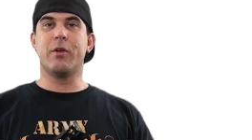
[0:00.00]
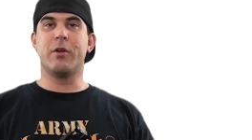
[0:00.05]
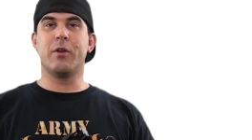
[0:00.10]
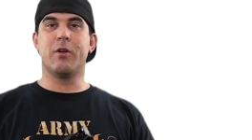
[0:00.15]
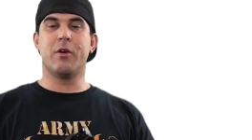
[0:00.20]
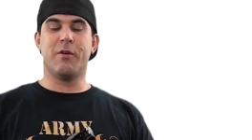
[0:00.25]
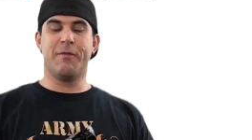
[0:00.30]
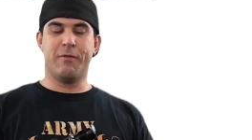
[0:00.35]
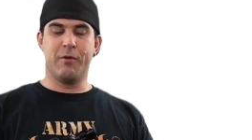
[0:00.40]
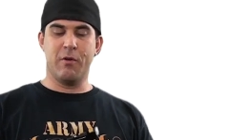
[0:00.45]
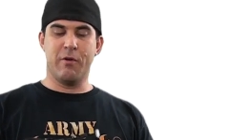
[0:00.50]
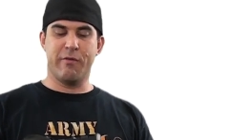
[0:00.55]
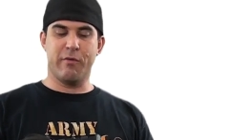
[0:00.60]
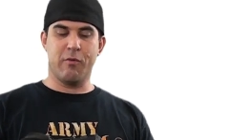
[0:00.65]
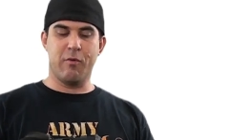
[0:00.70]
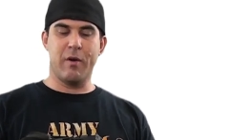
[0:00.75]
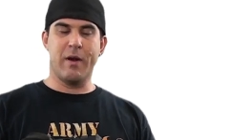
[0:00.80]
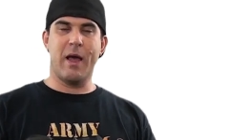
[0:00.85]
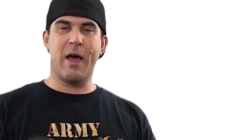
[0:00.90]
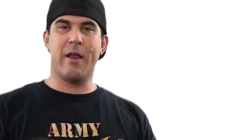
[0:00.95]
You know, if you ever
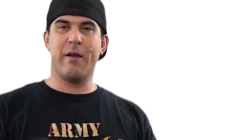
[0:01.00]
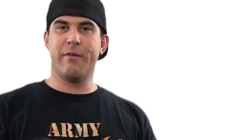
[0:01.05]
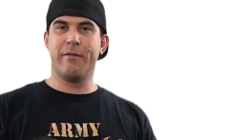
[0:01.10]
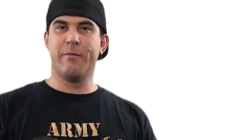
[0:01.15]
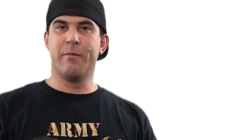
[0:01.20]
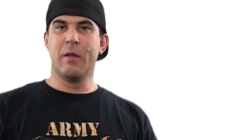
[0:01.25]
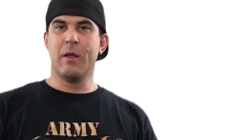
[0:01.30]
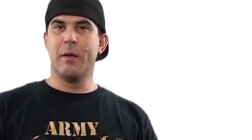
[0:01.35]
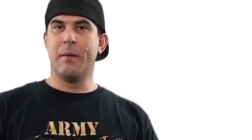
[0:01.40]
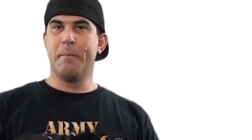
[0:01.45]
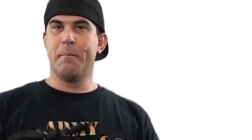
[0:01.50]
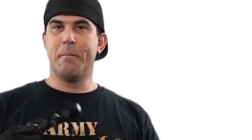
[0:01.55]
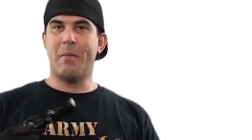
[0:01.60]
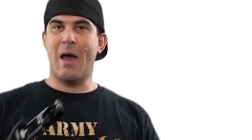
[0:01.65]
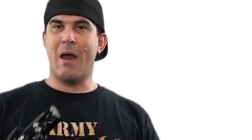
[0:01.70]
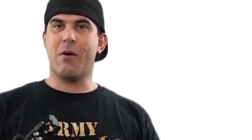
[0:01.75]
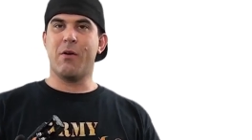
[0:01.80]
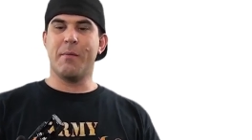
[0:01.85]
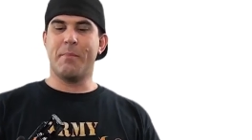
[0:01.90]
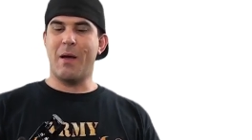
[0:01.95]
run out of
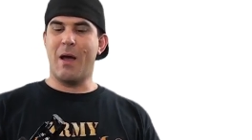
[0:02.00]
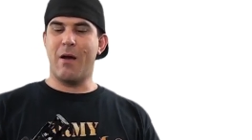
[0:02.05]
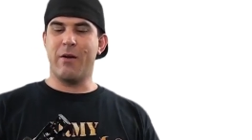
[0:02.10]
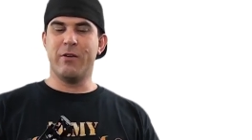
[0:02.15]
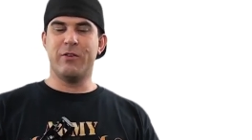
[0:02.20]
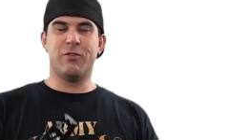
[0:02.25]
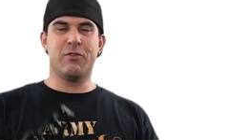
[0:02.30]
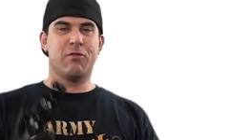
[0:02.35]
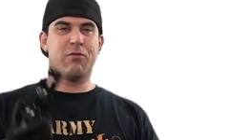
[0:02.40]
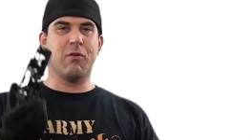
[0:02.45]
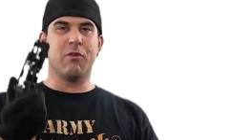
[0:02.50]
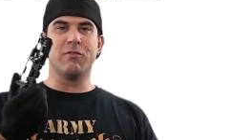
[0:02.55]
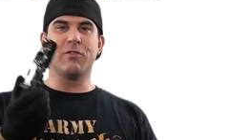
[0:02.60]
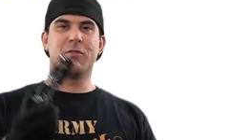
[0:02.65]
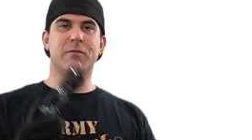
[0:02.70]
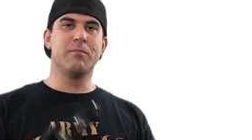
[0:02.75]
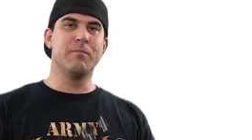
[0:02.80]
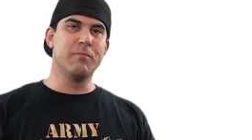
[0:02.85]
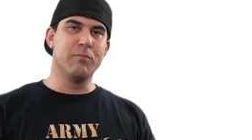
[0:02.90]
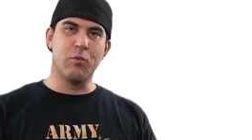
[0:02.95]
battery power, you just throw
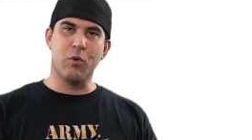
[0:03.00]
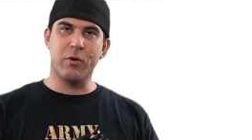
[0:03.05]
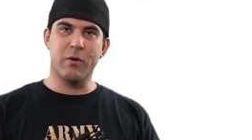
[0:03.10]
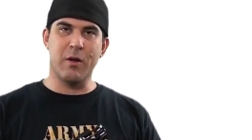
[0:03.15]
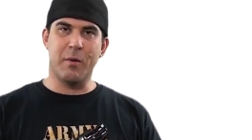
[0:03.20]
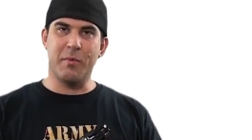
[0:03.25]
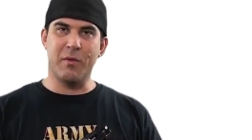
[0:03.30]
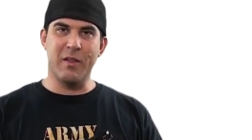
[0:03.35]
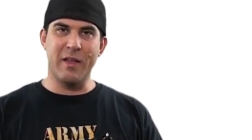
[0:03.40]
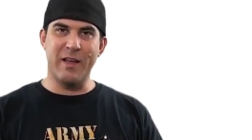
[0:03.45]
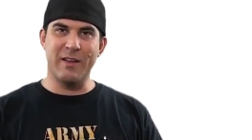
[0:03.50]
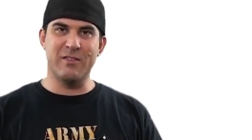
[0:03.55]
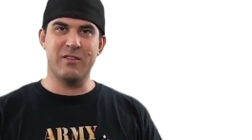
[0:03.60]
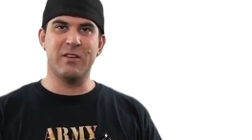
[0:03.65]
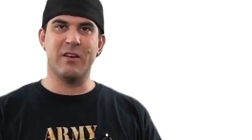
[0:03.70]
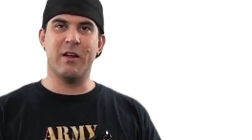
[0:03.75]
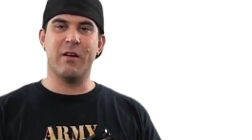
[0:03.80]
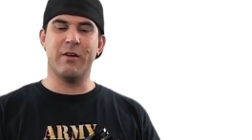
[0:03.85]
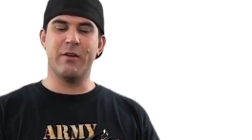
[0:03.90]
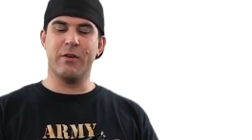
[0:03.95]
some more double A's
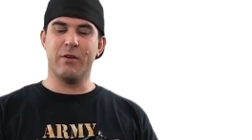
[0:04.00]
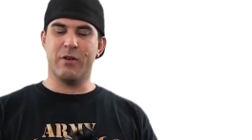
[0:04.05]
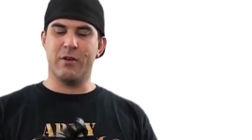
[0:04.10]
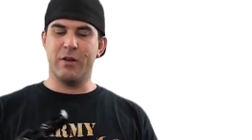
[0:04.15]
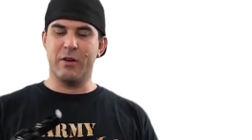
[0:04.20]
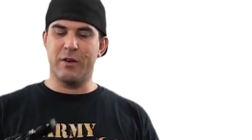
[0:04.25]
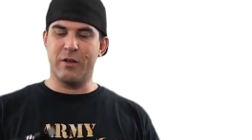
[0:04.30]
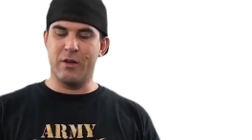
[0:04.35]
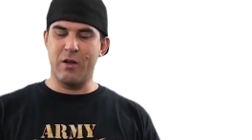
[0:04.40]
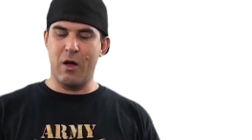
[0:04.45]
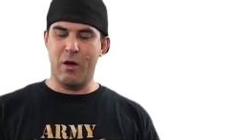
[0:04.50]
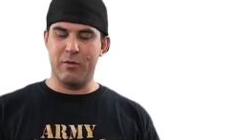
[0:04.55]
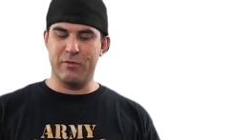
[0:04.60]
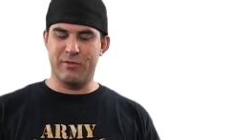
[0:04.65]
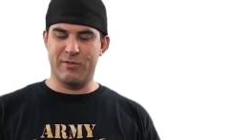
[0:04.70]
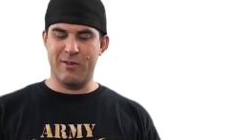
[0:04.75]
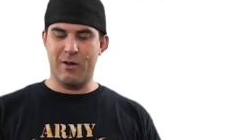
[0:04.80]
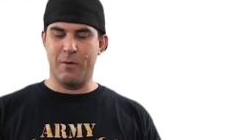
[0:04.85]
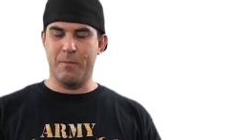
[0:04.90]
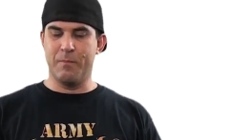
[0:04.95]
in there and you're good to go.
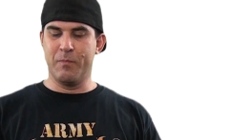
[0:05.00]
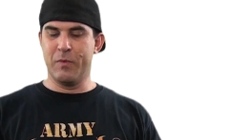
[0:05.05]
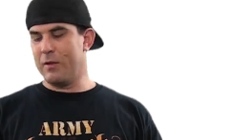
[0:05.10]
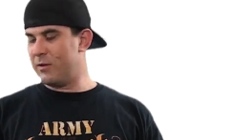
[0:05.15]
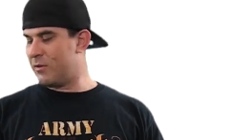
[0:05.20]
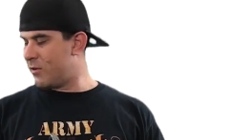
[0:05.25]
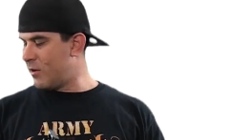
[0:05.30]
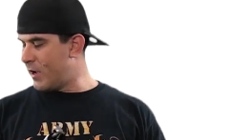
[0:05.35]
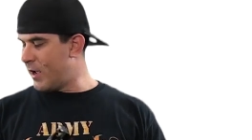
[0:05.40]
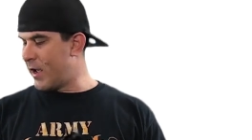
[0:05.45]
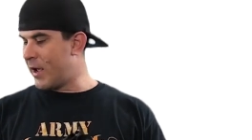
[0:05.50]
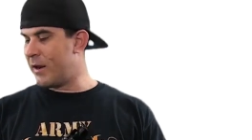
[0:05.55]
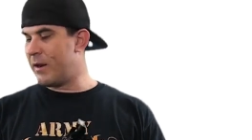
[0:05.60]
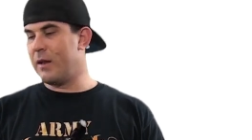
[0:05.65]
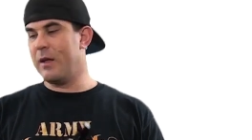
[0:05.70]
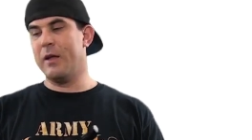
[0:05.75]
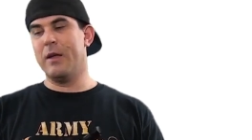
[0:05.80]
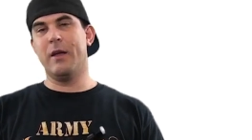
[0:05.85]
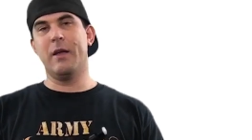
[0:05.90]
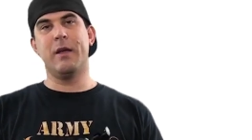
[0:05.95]
So let's go
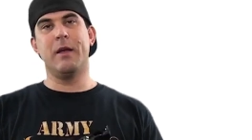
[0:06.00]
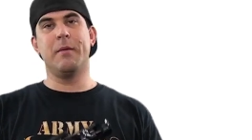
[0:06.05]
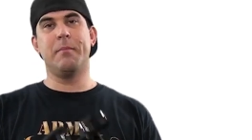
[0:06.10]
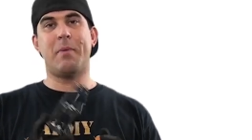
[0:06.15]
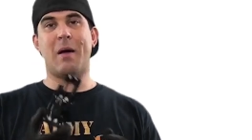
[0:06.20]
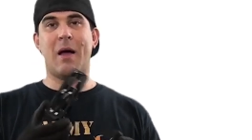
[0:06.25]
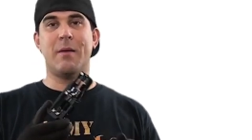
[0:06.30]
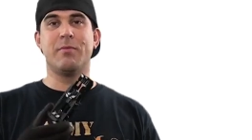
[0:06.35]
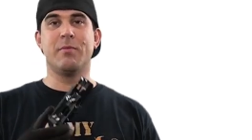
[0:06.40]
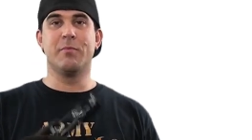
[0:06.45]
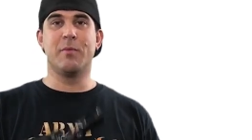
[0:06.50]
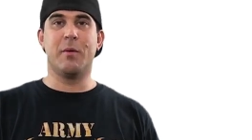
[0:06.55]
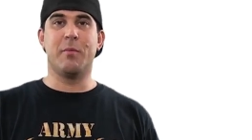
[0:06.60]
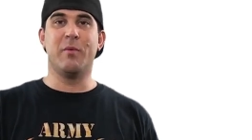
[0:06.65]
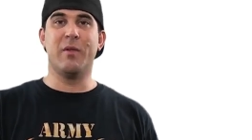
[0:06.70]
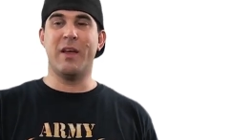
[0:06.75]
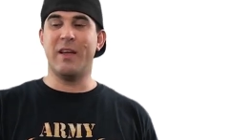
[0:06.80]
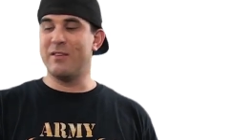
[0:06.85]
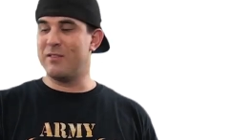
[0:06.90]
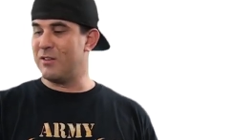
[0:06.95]
ahead and pop some
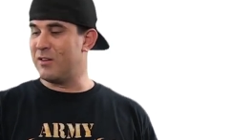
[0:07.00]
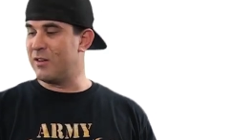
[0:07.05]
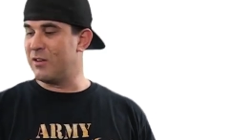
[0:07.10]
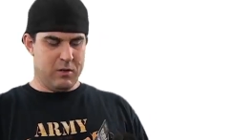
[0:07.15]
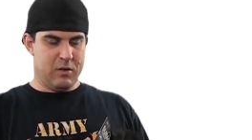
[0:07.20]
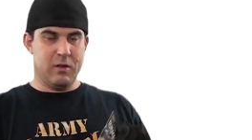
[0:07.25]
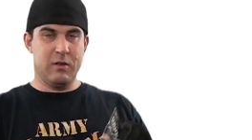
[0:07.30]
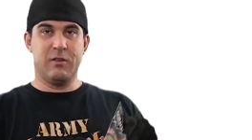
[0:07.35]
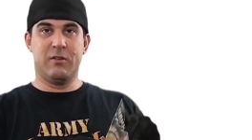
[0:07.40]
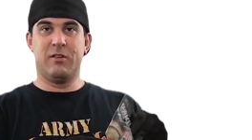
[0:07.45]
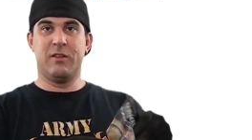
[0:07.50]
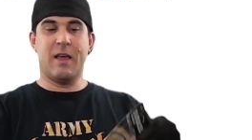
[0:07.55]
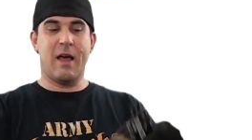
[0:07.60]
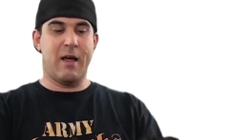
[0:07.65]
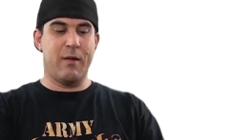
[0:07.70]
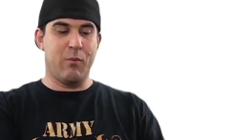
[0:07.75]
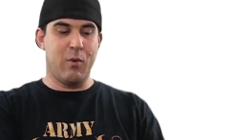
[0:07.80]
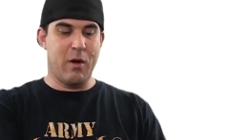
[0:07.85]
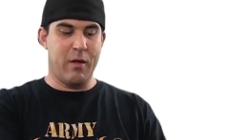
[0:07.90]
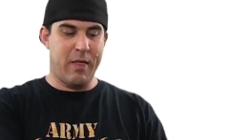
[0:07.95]
double A's in there and see
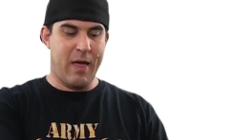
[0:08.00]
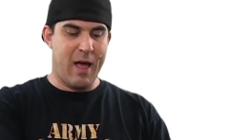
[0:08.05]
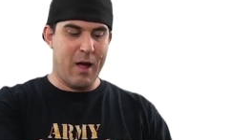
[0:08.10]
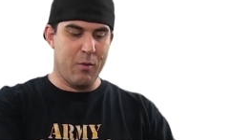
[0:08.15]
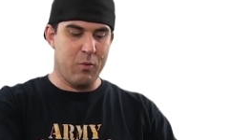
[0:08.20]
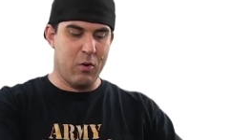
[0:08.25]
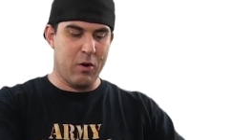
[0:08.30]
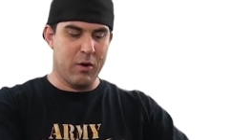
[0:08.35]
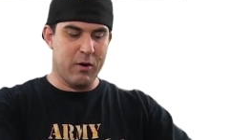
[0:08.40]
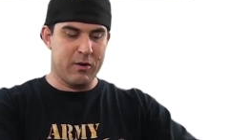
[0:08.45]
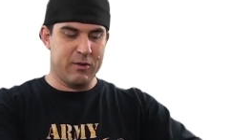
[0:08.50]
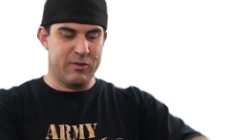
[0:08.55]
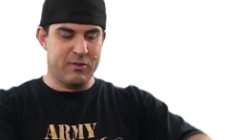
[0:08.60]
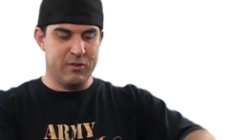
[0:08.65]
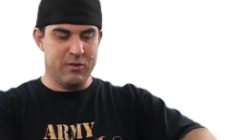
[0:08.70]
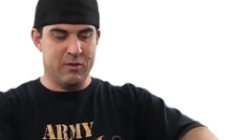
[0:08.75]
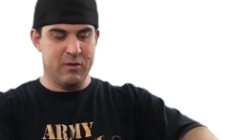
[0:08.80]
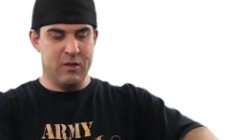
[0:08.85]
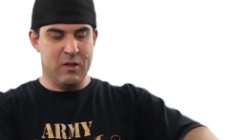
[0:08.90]
how well that works